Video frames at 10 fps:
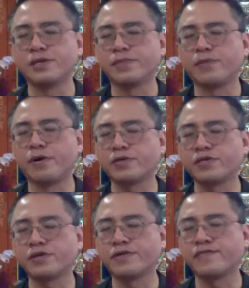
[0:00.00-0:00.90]
the
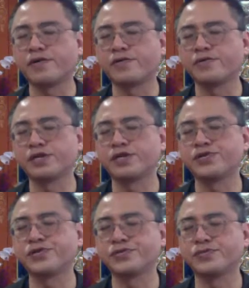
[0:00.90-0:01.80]
positive
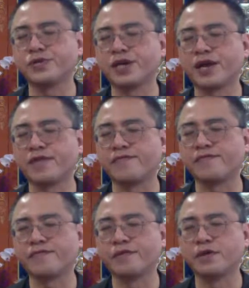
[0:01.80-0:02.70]
connotation we have
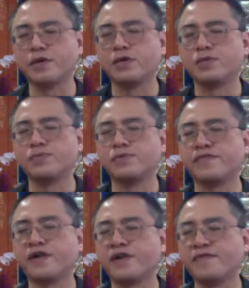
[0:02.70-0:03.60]

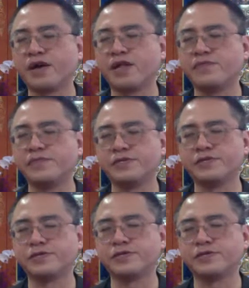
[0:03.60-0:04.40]
with earth elements.